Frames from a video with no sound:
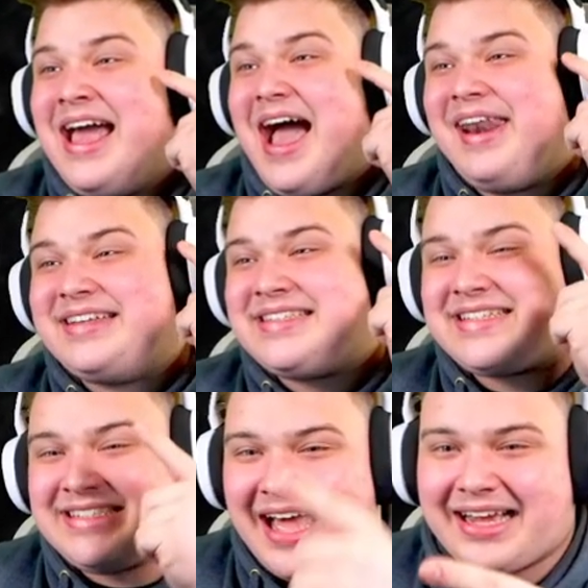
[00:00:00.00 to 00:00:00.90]
And this is
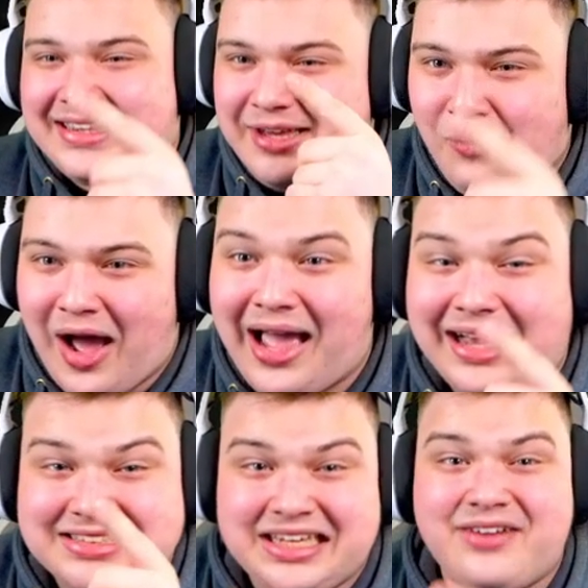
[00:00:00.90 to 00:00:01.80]
exactly why I
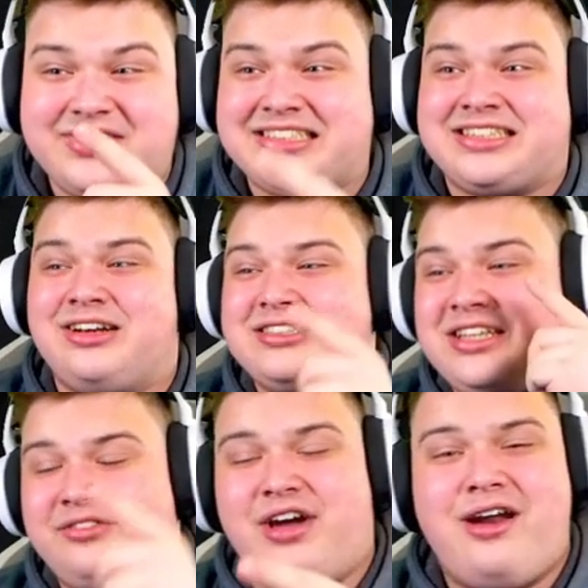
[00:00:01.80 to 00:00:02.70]
saved this slot to
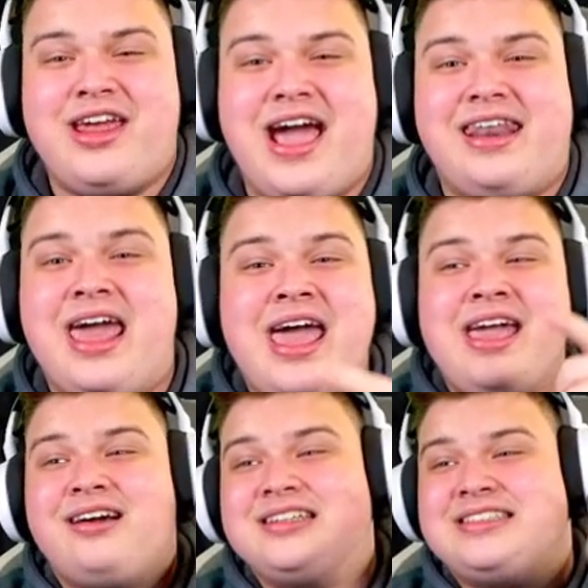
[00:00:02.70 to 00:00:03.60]
the very end,
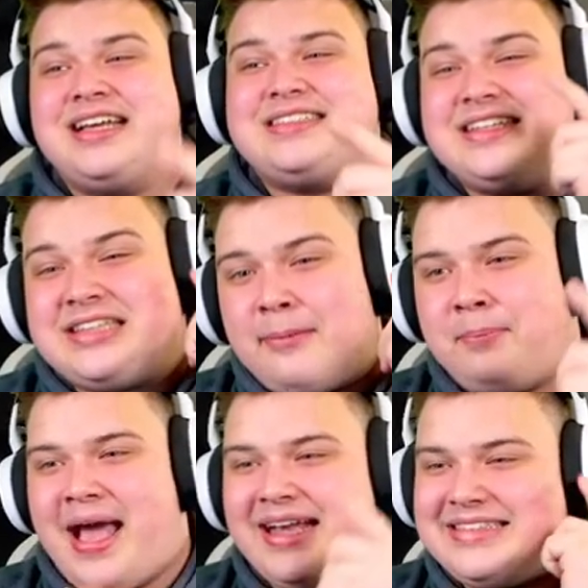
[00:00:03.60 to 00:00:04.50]
because this is the
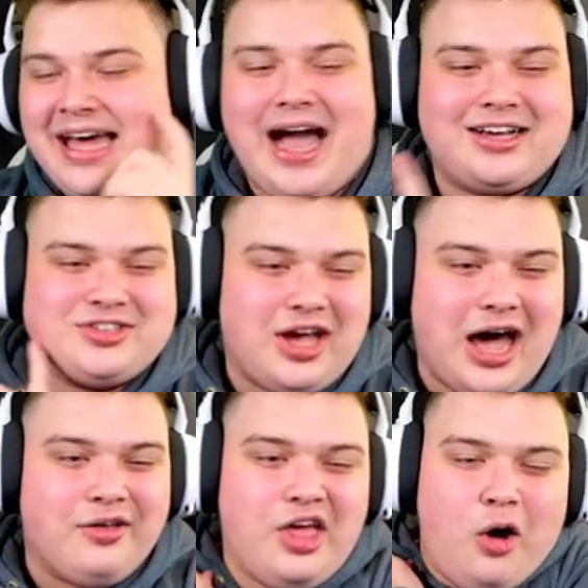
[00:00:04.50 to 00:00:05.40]
best hacksaw
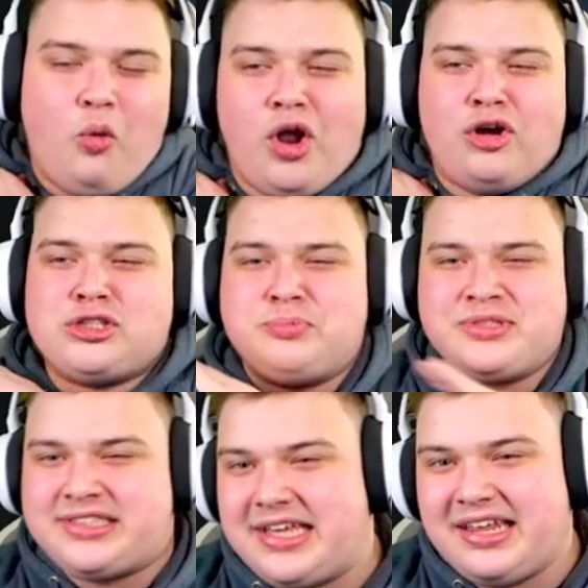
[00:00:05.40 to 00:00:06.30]
out there,
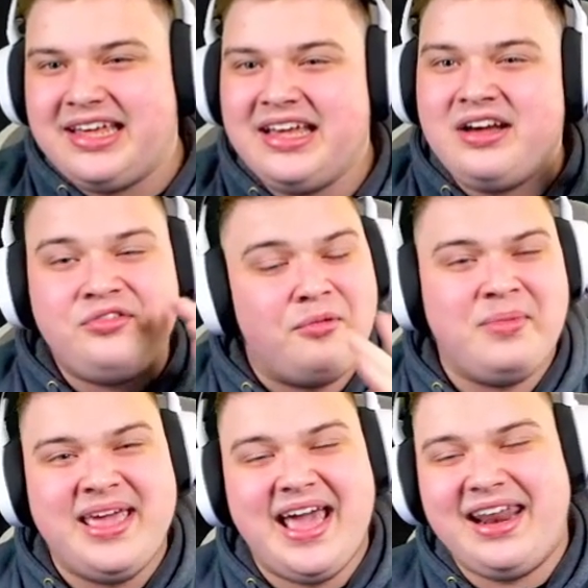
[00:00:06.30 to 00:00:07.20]
100% for
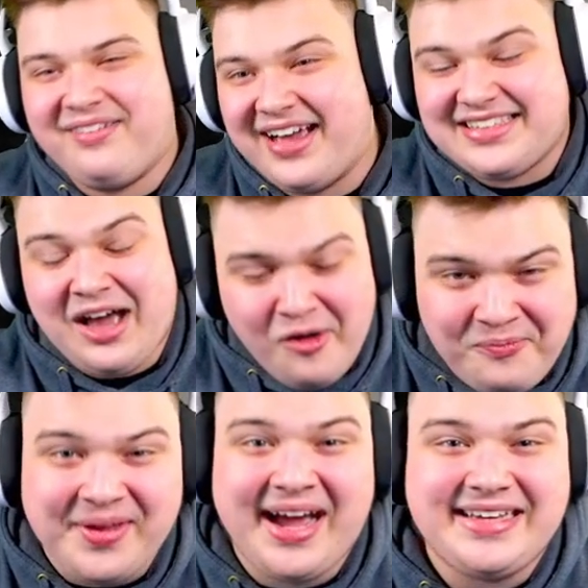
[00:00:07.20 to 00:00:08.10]
me anyways. I hope
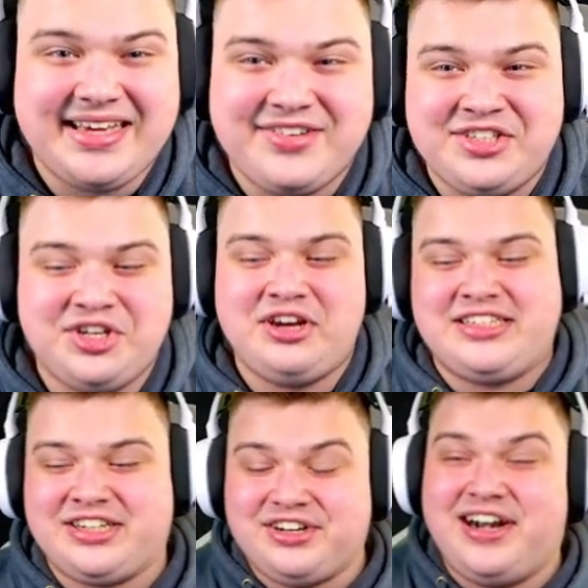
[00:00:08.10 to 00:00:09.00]
you guys have enjoyed this
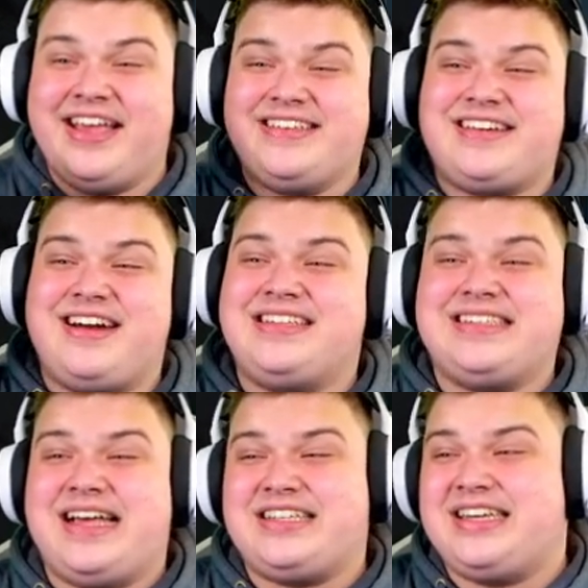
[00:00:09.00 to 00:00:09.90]
crazy
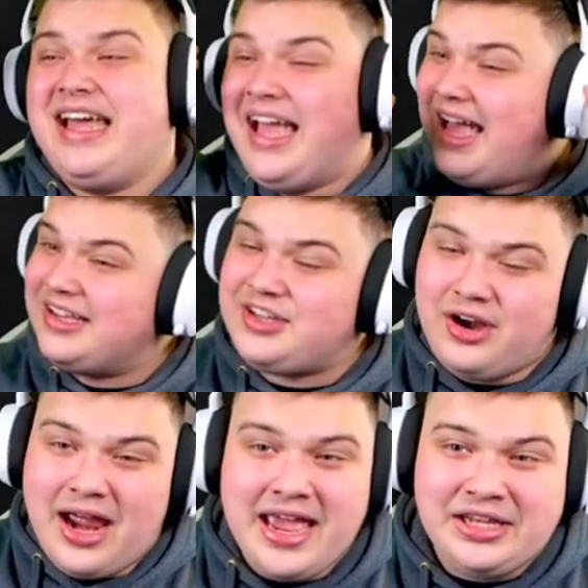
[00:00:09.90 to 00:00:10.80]
session. Sorry
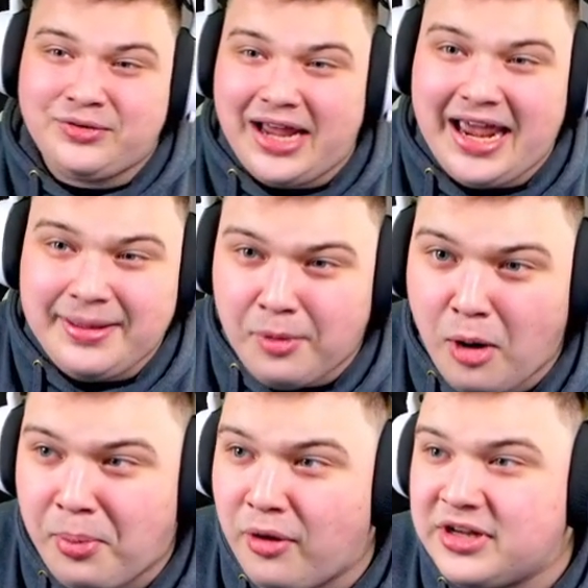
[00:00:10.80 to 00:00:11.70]
I ain't doing any more
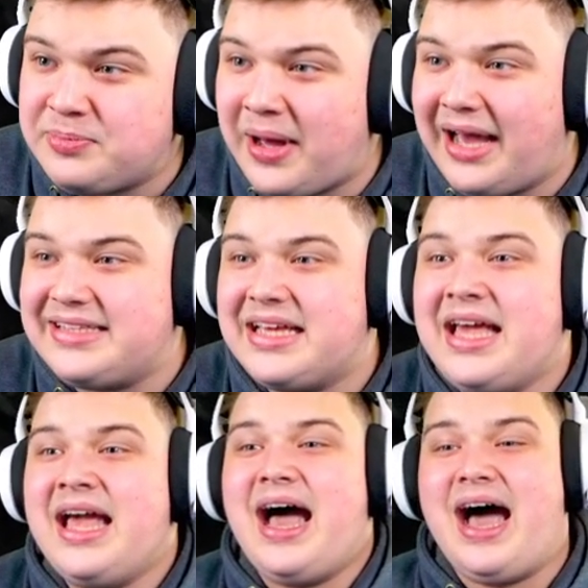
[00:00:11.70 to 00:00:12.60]
bonus buys.
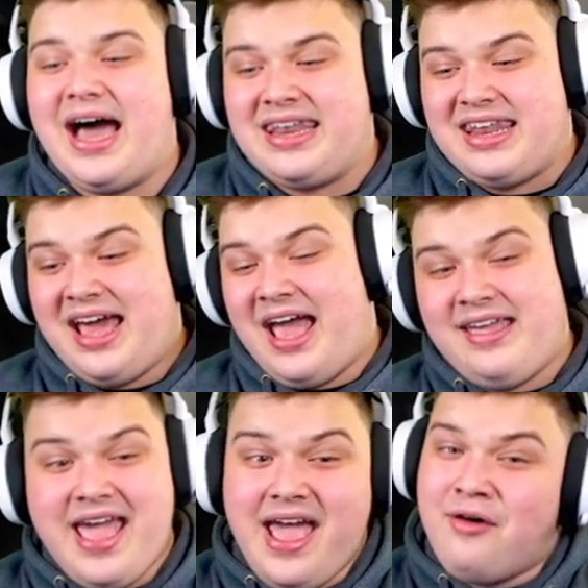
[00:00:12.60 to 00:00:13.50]
And
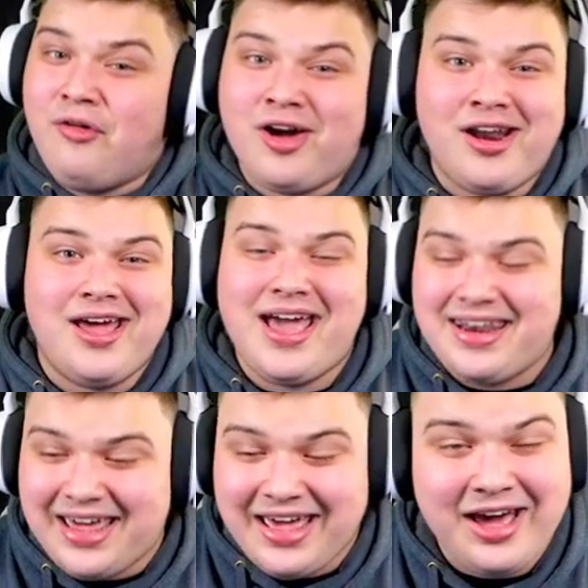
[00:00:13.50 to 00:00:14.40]
yeah, we're gonna end
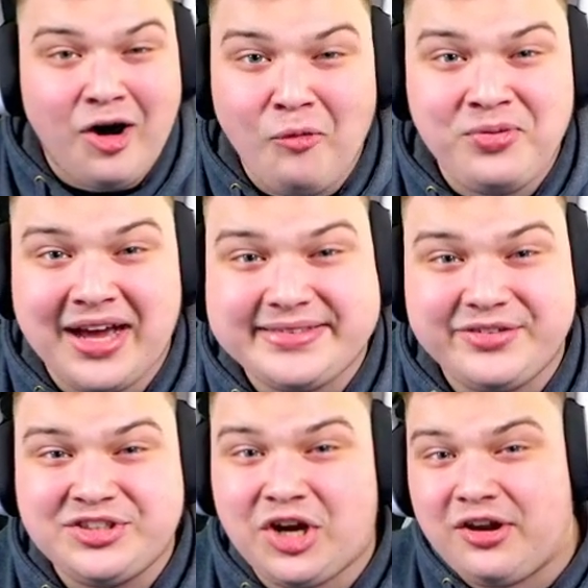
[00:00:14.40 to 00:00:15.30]
it here. I hope you guys have
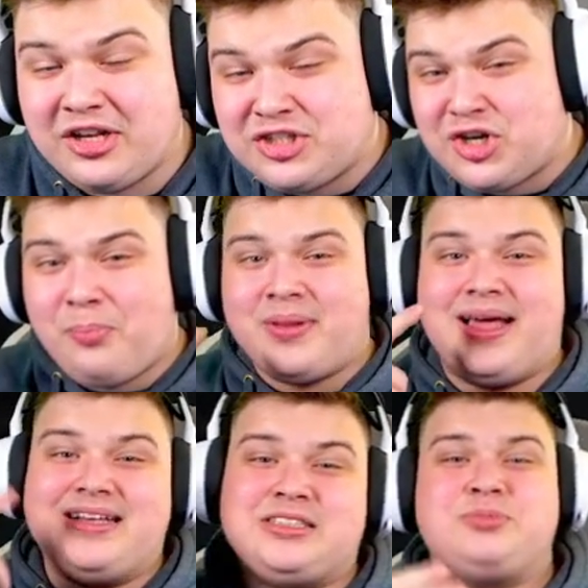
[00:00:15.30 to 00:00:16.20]
enjoyed it. Drop a
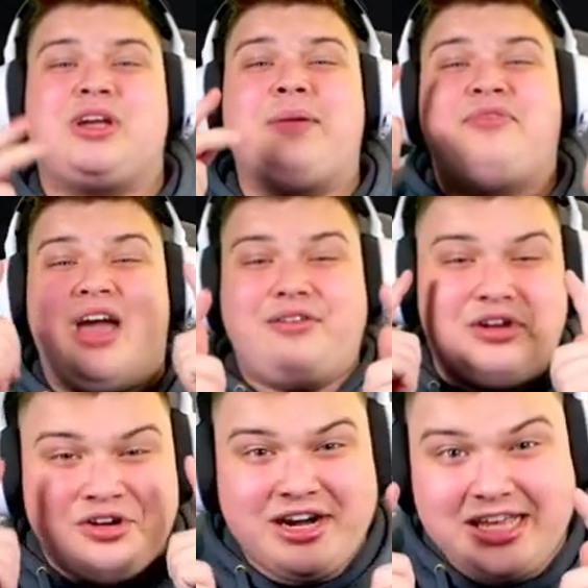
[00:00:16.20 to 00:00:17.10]
like, subscribe if you haven't
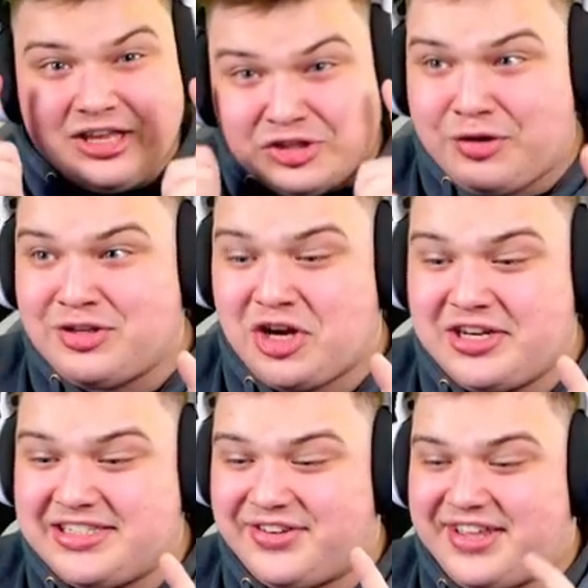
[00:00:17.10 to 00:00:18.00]
already, and you do enjoy
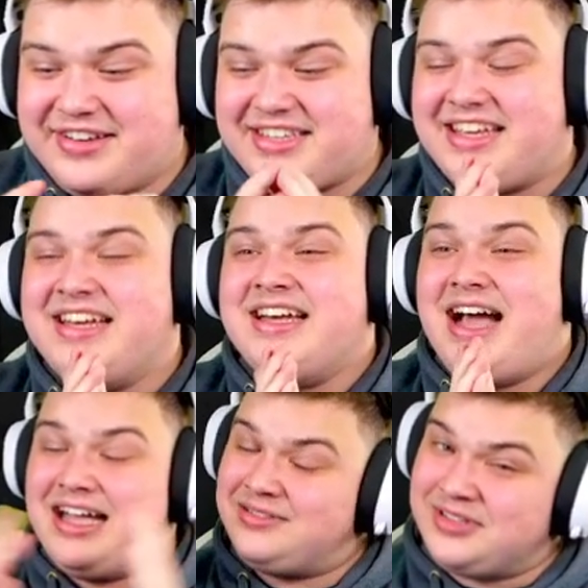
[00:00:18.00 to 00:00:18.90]
these videos
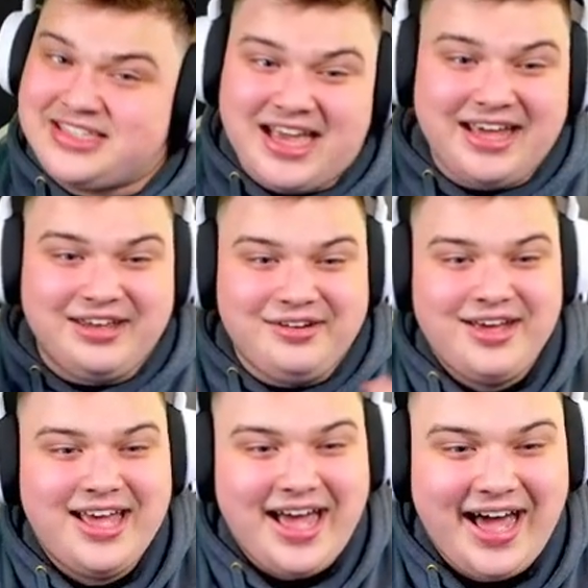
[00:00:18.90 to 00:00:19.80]
as much as I do.
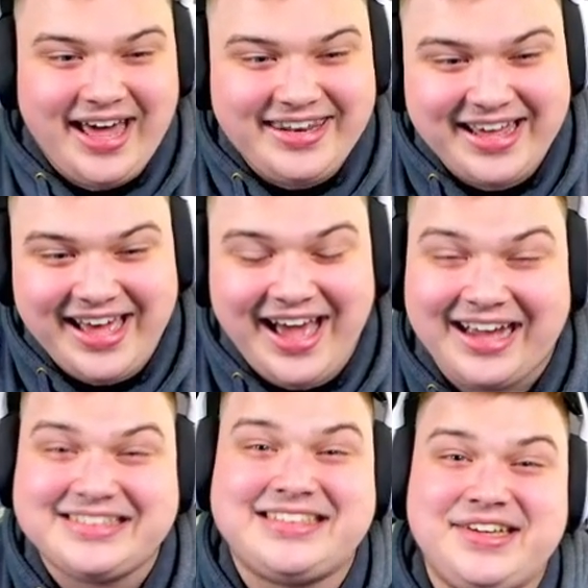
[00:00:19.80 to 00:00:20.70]
And
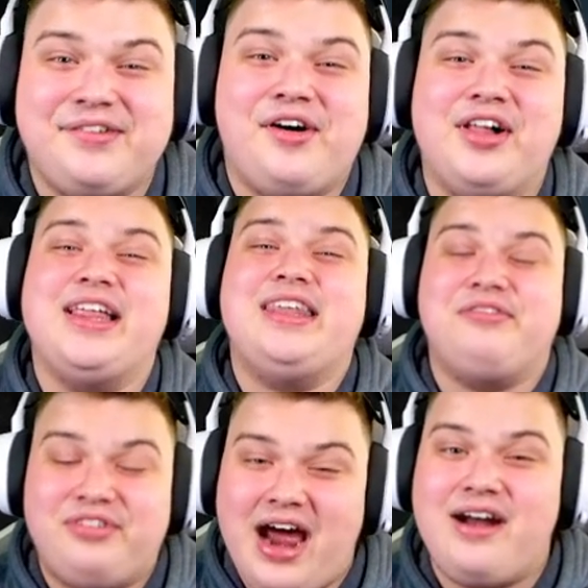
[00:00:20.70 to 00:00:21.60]
I'll see you all in the
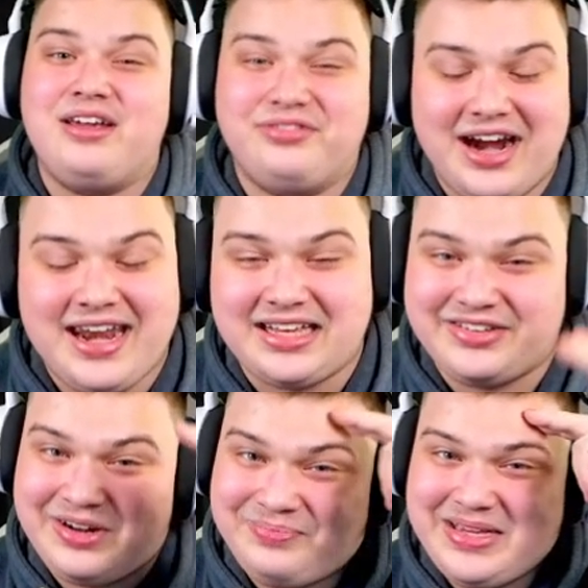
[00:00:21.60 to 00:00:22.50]
very, very next
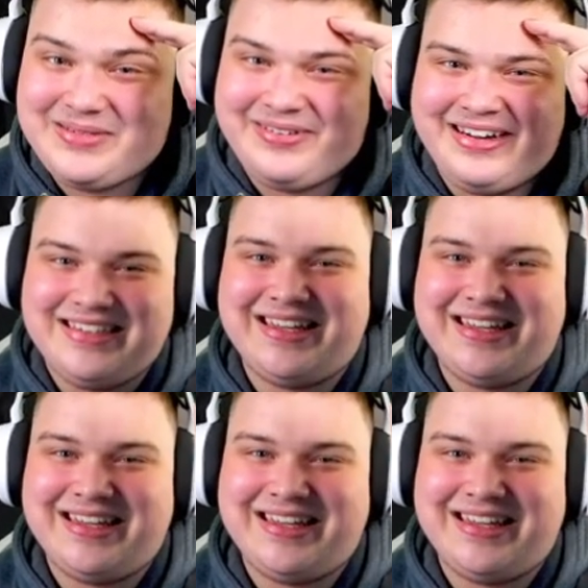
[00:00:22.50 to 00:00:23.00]
video. Peace, boys.